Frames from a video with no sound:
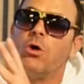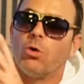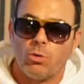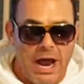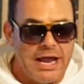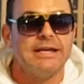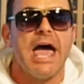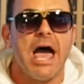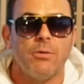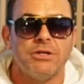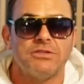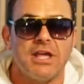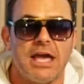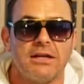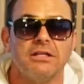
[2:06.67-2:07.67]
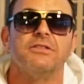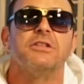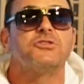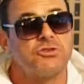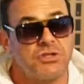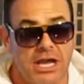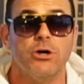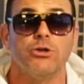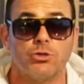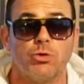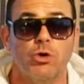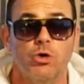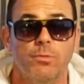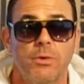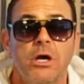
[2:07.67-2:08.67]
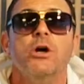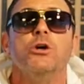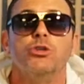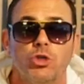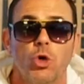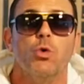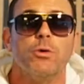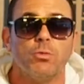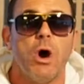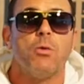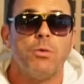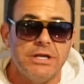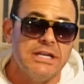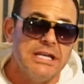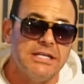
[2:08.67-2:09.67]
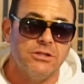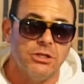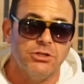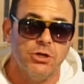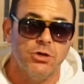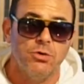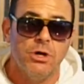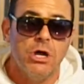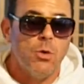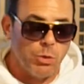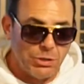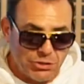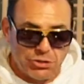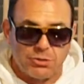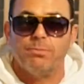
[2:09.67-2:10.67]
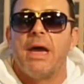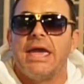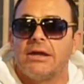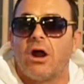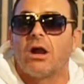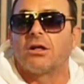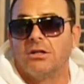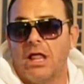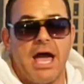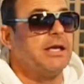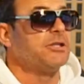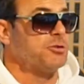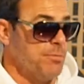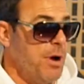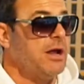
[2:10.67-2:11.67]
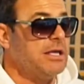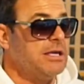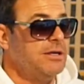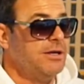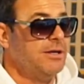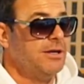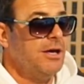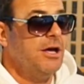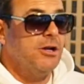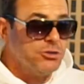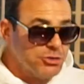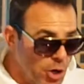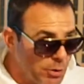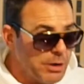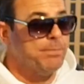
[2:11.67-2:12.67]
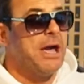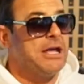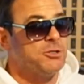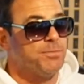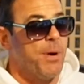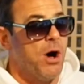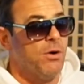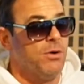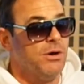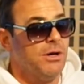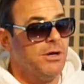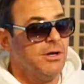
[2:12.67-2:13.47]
Right now, he's handling the sales room, doing what we need to do, which is make our clients money yes. during baseball. Putting